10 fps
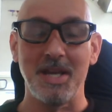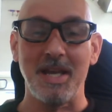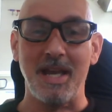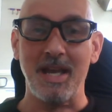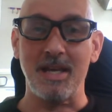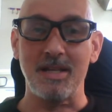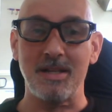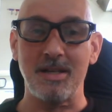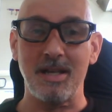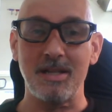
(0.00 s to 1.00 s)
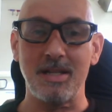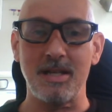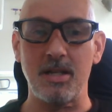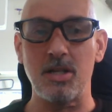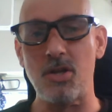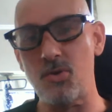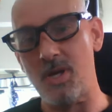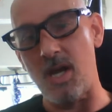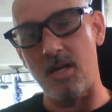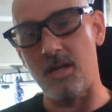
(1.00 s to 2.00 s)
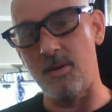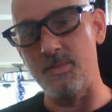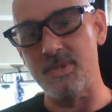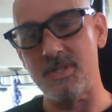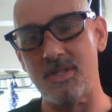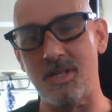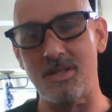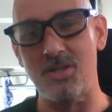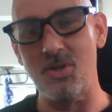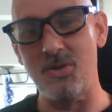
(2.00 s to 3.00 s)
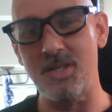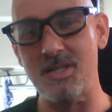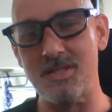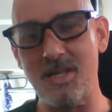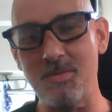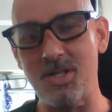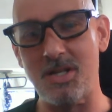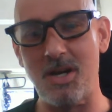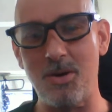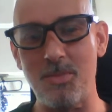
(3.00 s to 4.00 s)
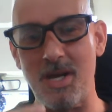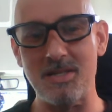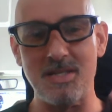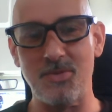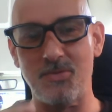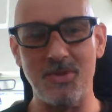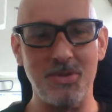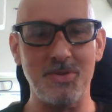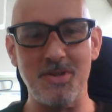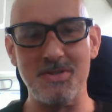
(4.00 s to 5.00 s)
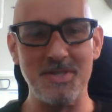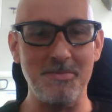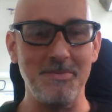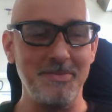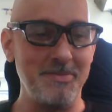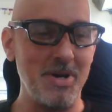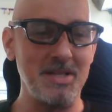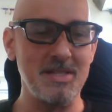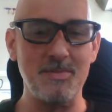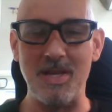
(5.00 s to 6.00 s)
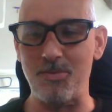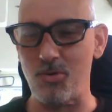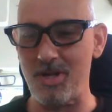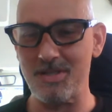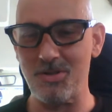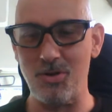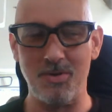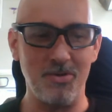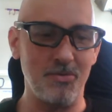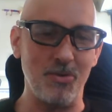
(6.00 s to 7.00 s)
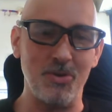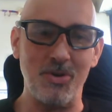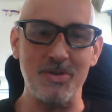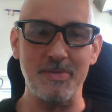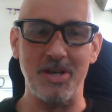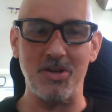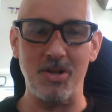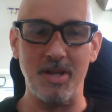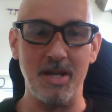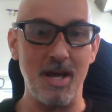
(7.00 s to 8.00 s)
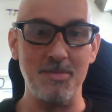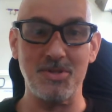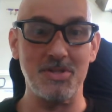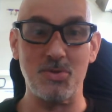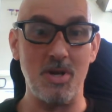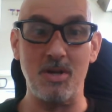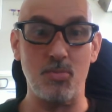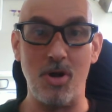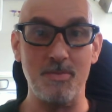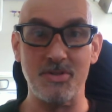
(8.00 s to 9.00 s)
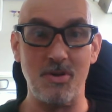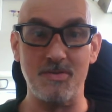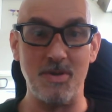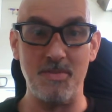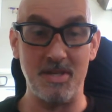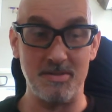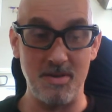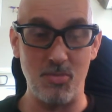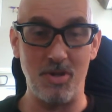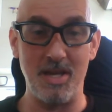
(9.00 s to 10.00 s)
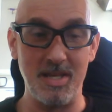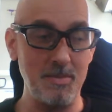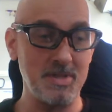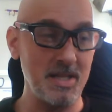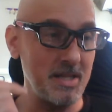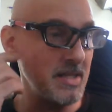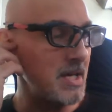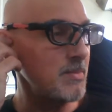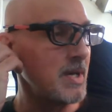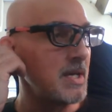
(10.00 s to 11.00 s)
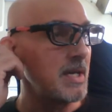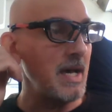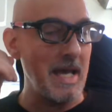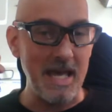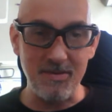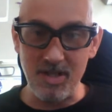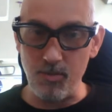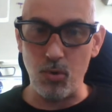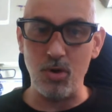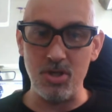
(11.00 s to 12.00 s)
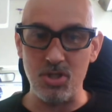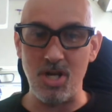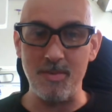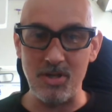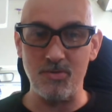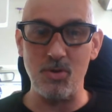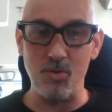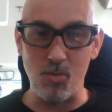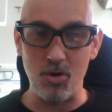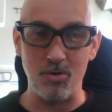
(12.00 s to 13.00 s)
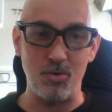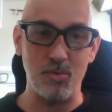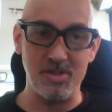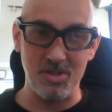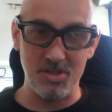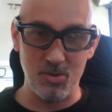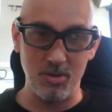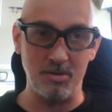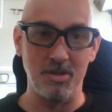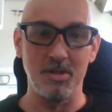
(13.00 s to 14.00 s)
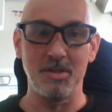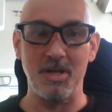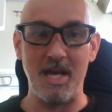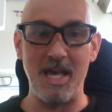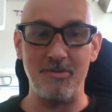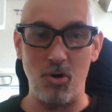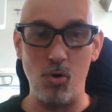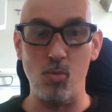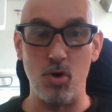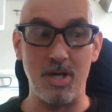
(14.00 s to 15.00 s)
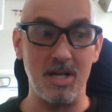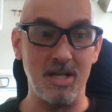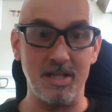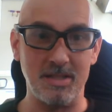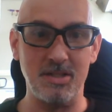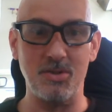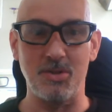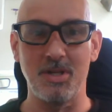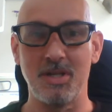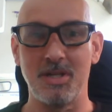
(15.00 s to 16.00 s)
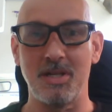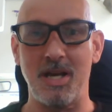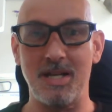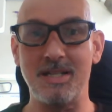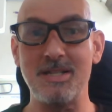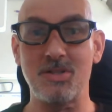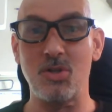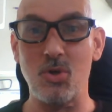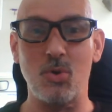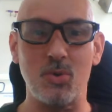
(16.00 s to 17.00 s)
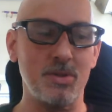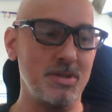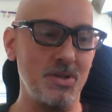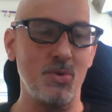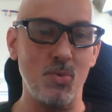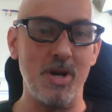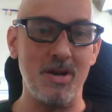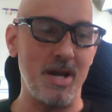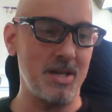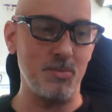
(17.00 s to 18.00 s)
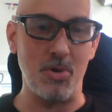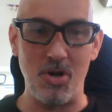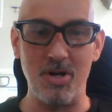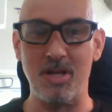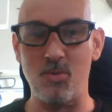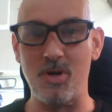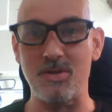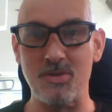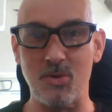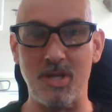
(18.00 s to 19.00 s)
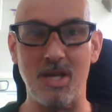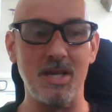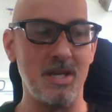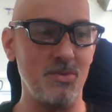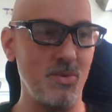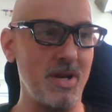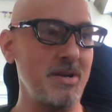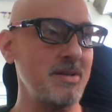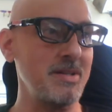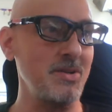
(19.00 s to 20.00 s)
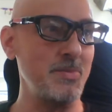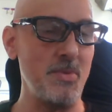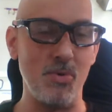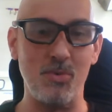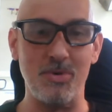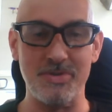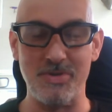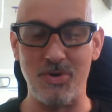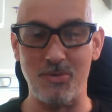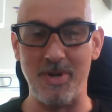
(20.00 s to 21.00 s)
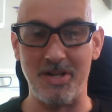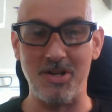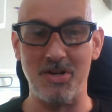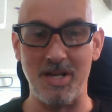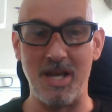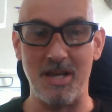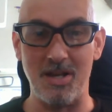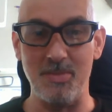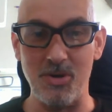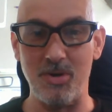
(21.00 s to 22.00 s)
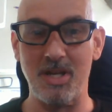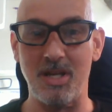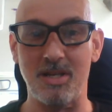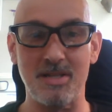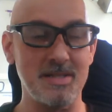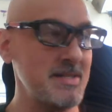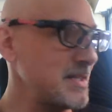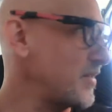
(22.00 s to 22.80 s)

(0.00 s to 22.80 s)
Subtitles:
And then another guy comes, and they seem to come as if there's some buttons being pressed or phone calls being called, and I'm just trying to problem solve something simple. I keep telling them I have an important job interview tomorrow, which is true. I have homework I'd like to do. I need to know, where I can park and where it's okay and where, people won't circle my car and I'll be okay. Because it's not